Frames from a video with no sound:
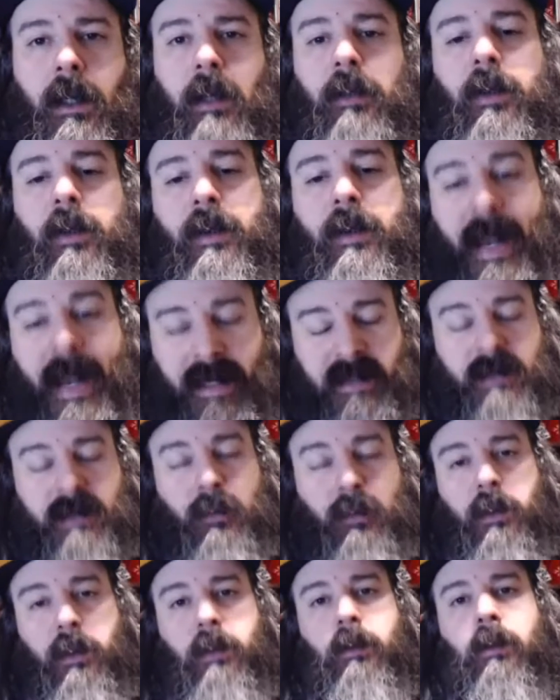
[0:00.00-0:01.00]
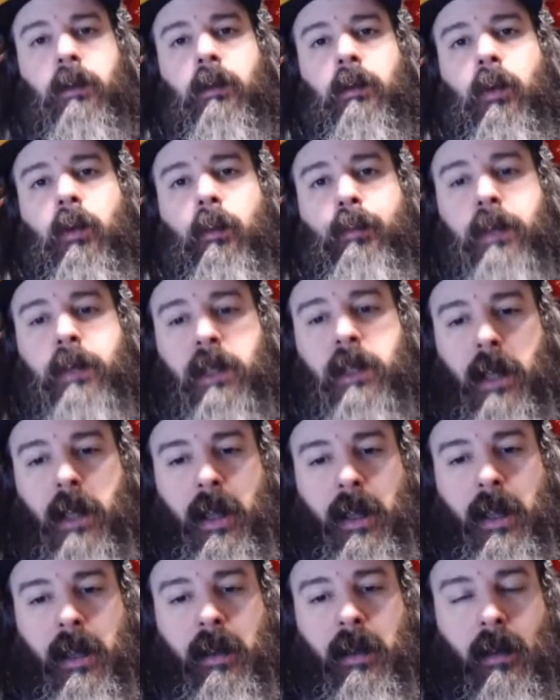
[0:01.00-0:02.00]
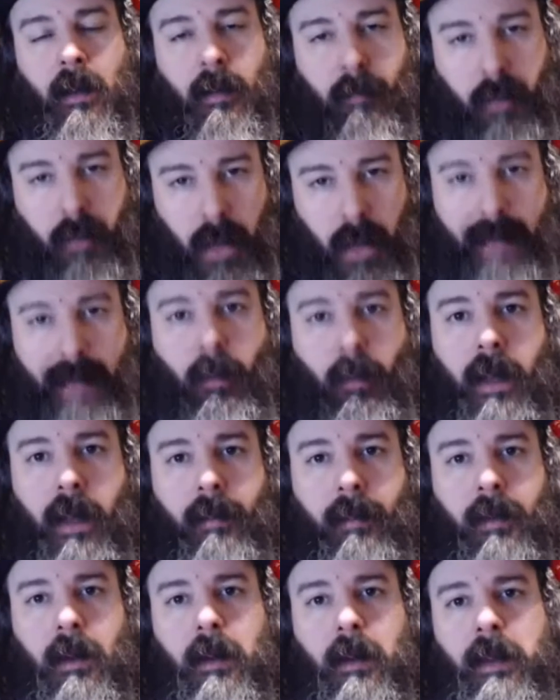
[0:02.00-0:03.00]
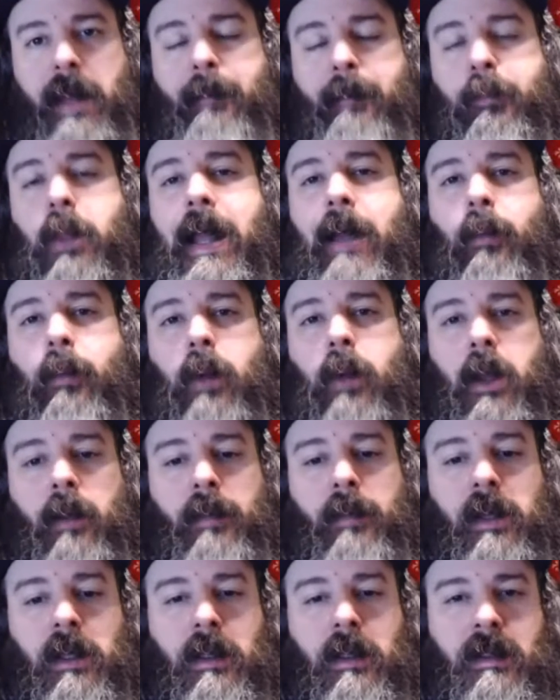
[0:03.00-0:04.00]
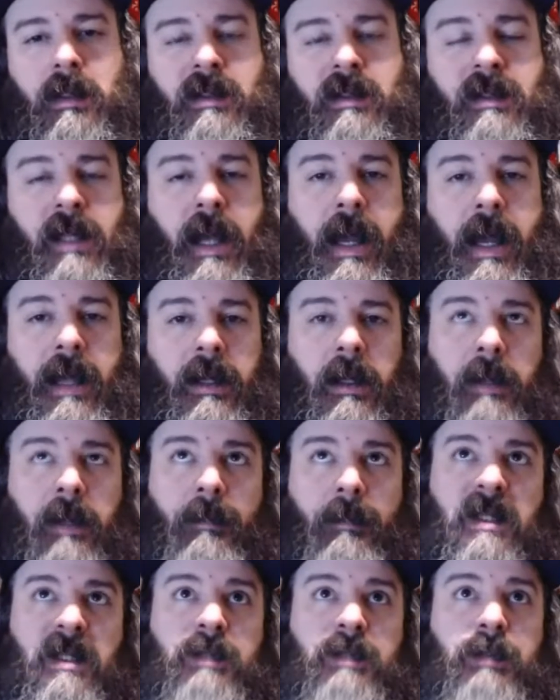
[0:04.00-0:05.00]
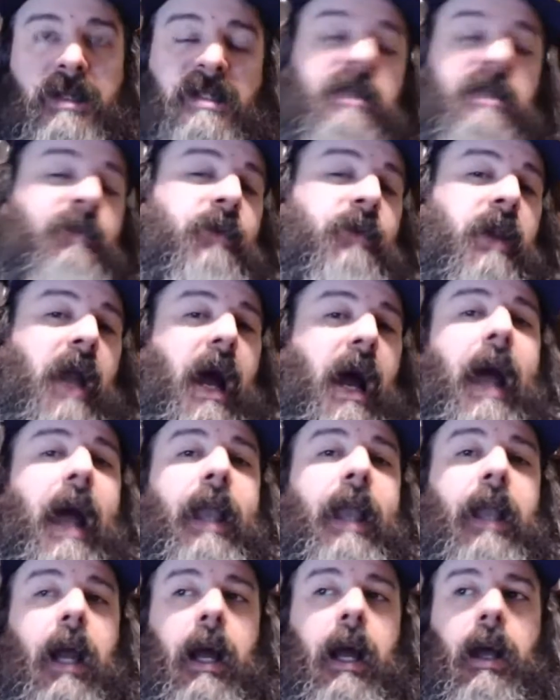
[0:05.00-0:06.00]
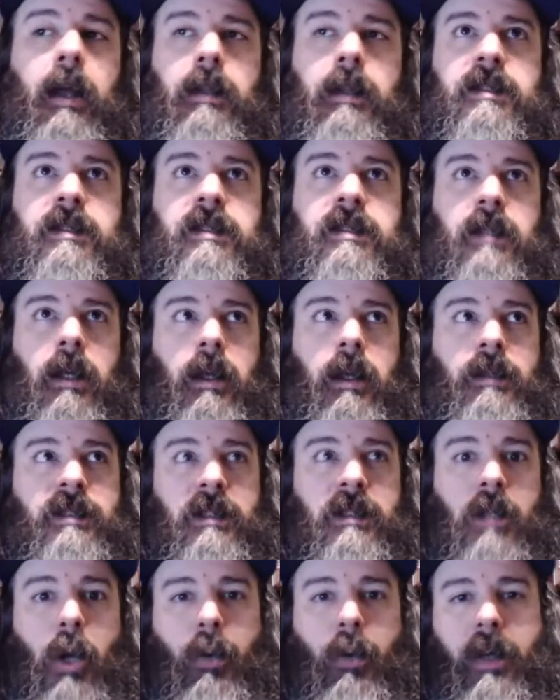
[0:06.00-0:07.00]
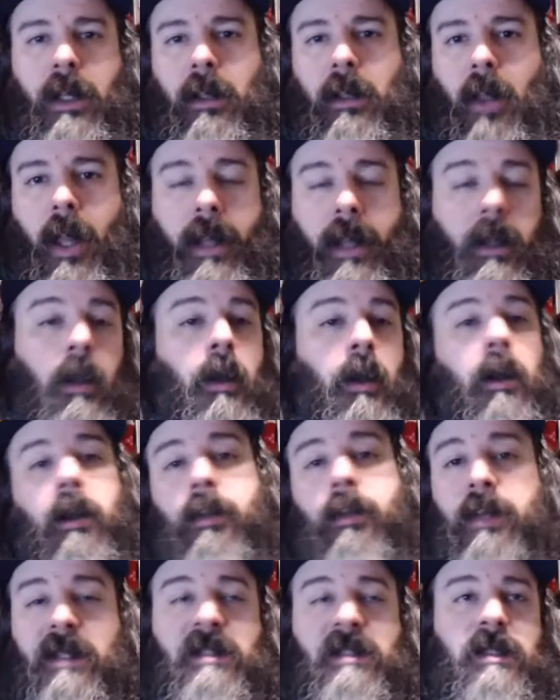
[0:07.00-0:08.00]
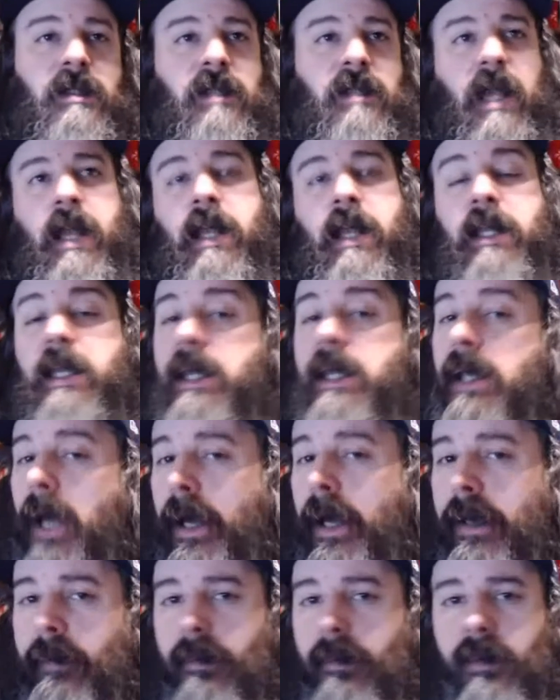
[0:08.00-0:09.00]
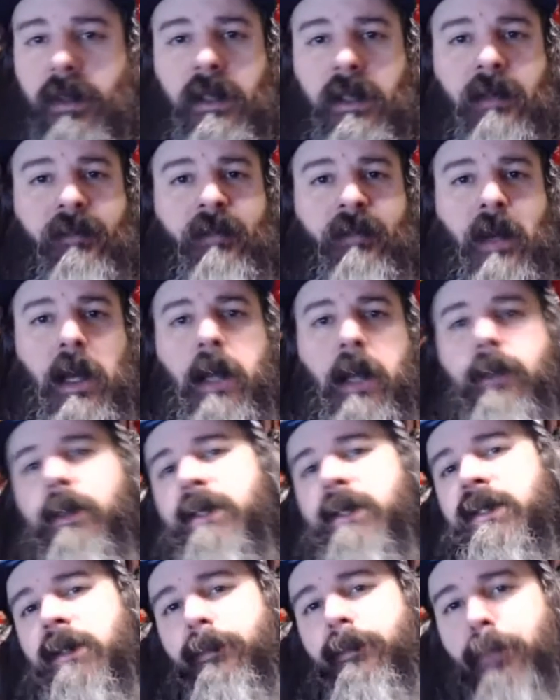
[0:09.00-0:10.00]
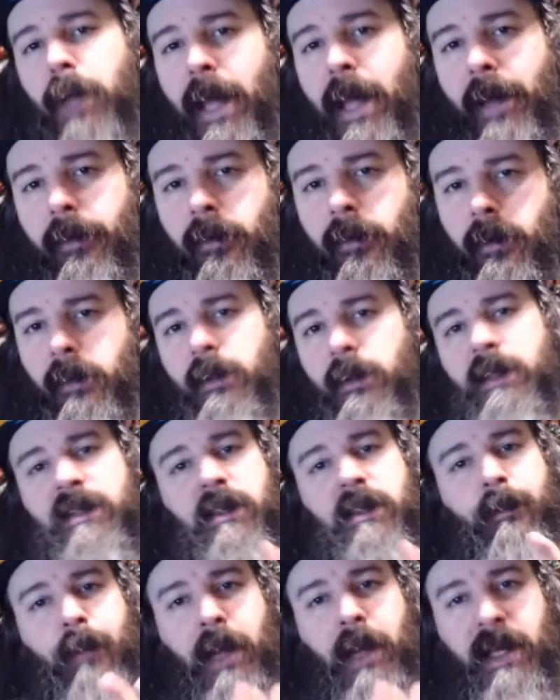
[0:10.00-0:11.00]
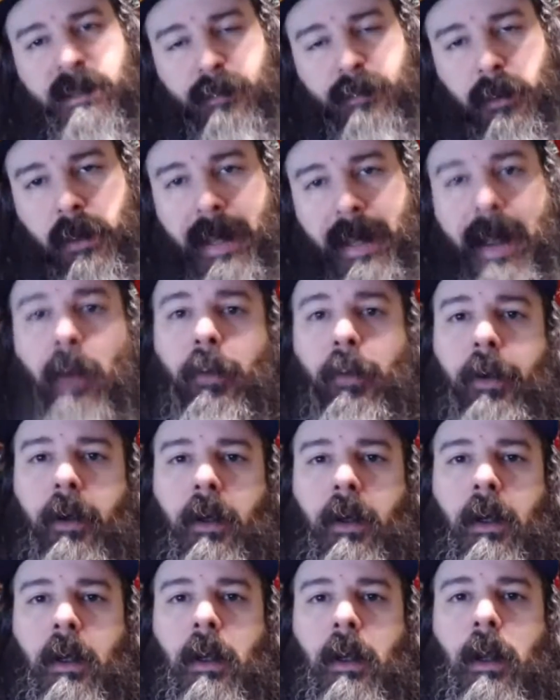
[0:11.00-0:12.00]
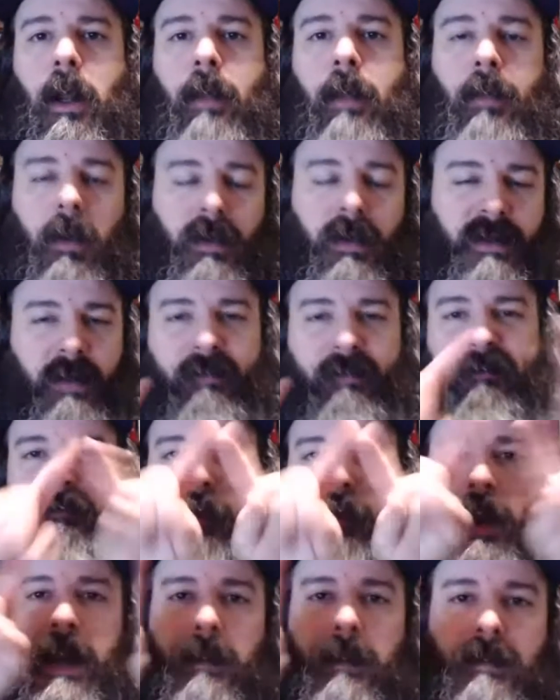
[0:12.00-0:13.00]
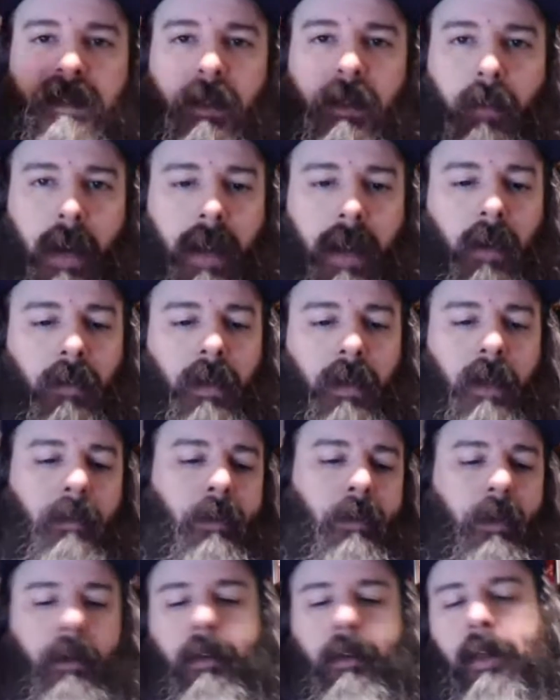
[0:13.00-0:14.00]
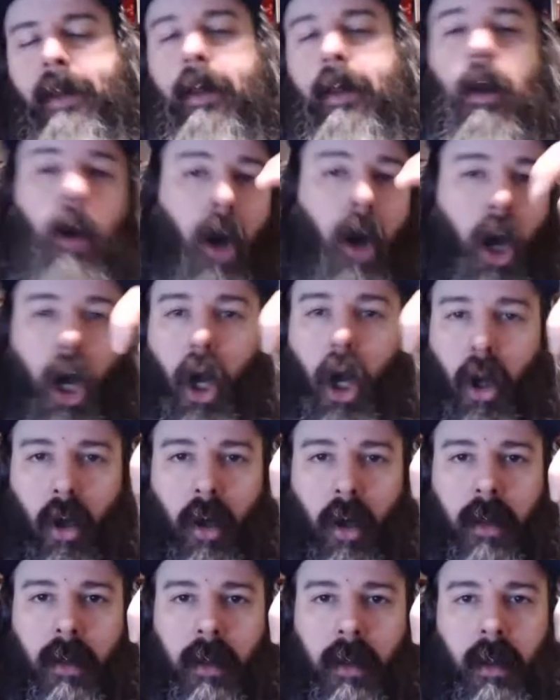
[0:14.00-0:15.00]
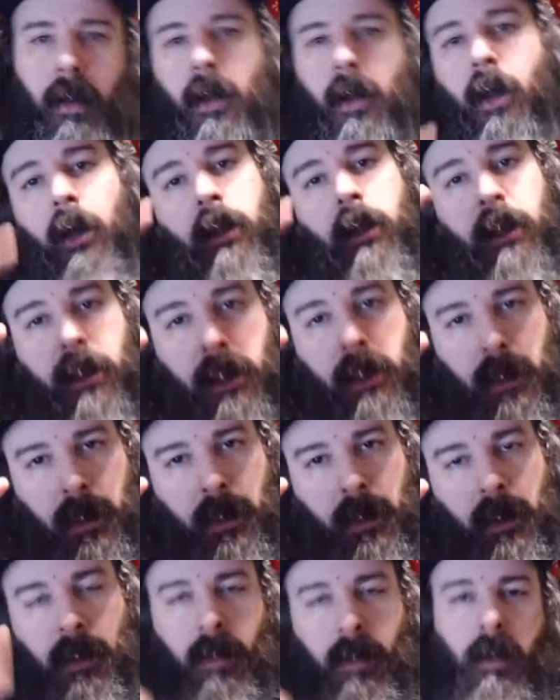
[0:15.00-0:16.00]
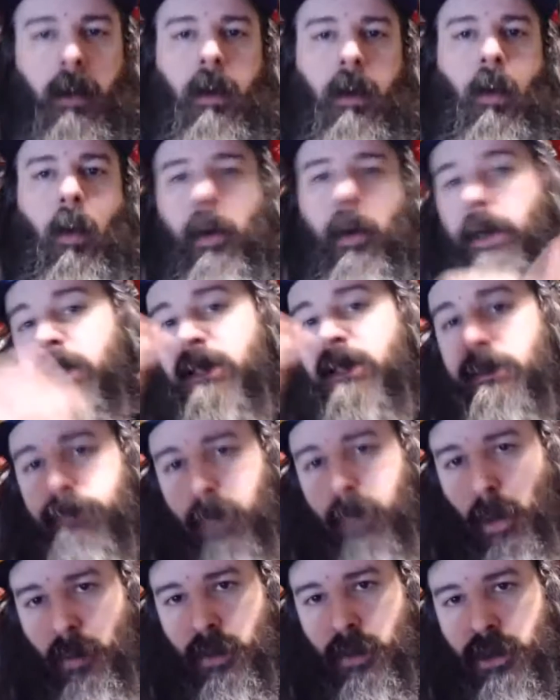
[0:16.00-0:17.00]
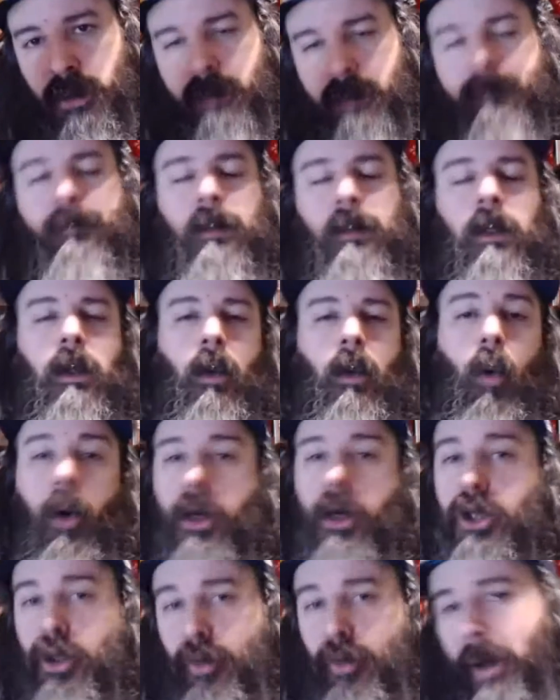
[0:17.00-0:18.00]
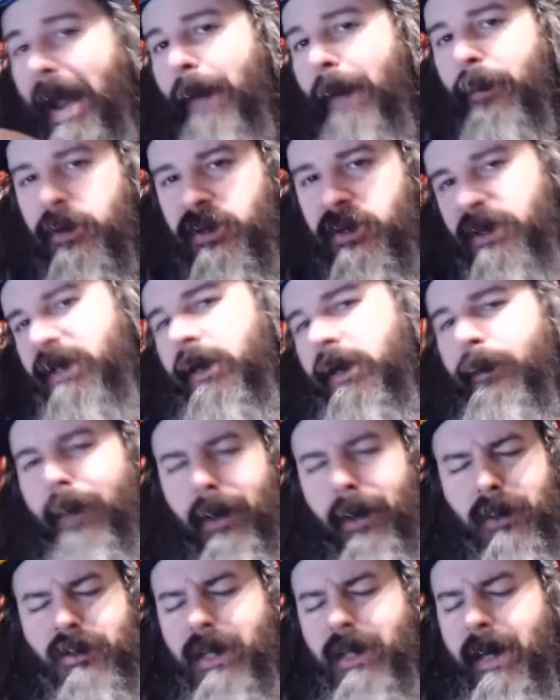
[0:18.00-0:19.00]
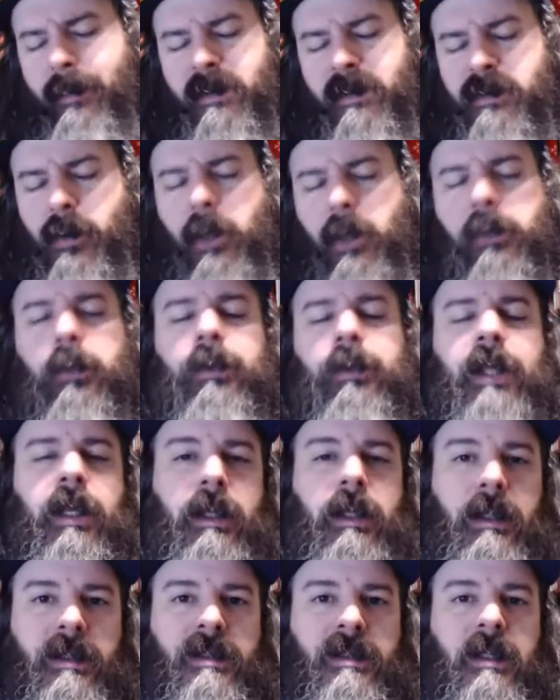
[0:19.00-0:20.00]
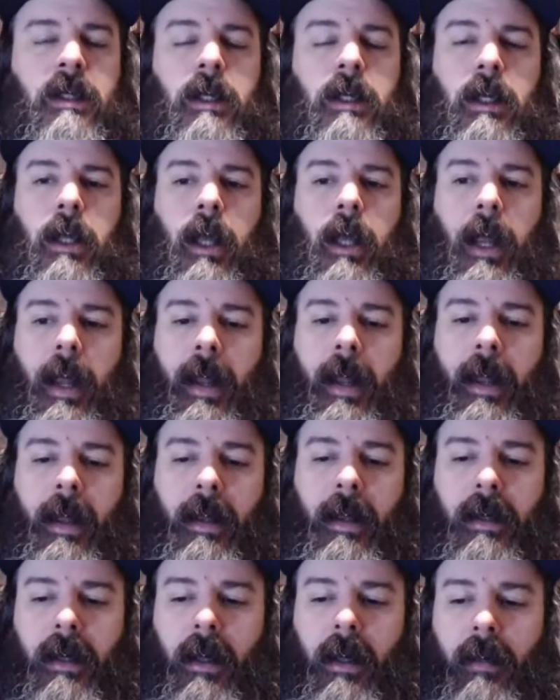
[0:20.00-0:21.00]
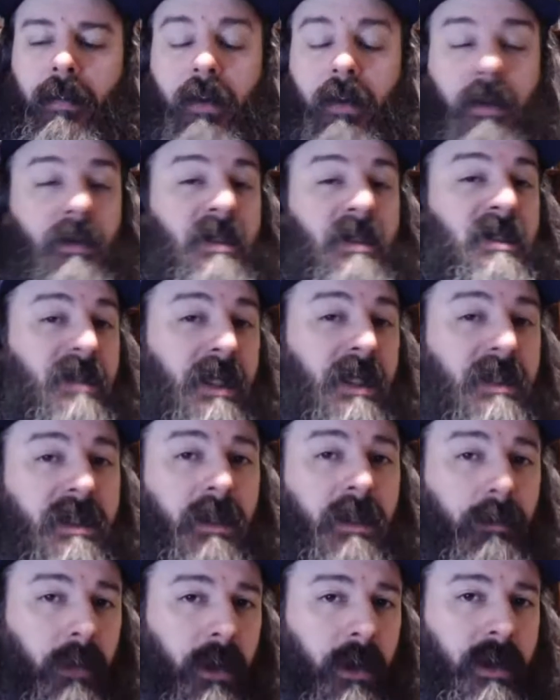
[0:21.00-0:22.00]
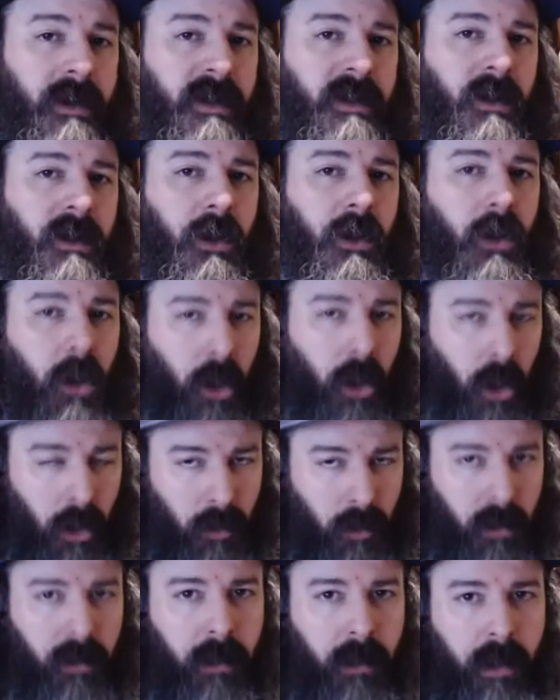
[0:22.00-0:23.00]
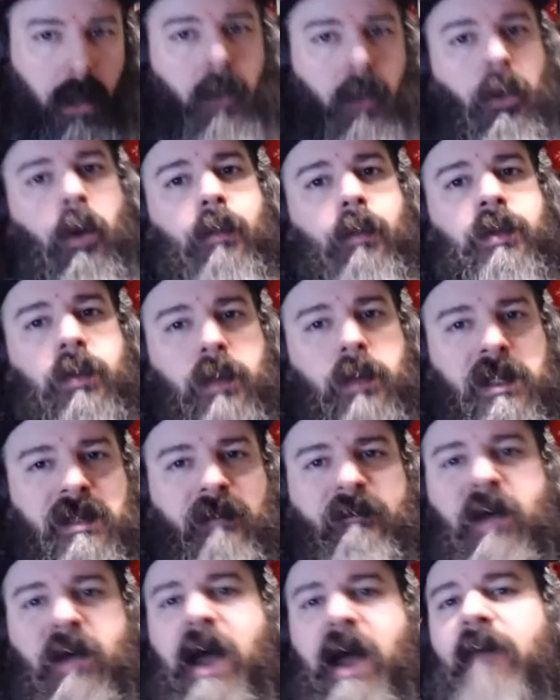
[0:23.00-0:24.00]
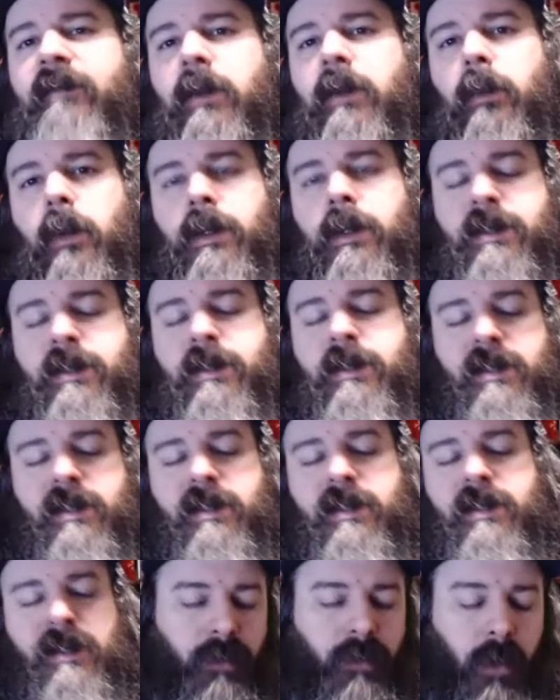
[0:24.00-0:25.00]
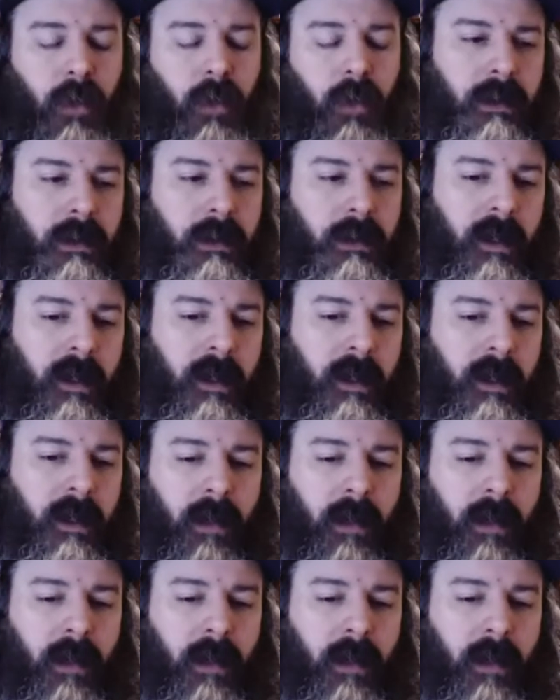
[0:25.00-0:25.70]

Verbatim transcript: The next one will be a plot web. That plot web is got specific icons denoting, like, this is a key item you need to find, this is a plot hook, this is a possible encounter. And those are frames around them that are like a hook, a key, or an explosion, or a trap, which looks like a bear trap because we all know what that is. And they're systemless currently, although I'm doing some 5e1s as a test run.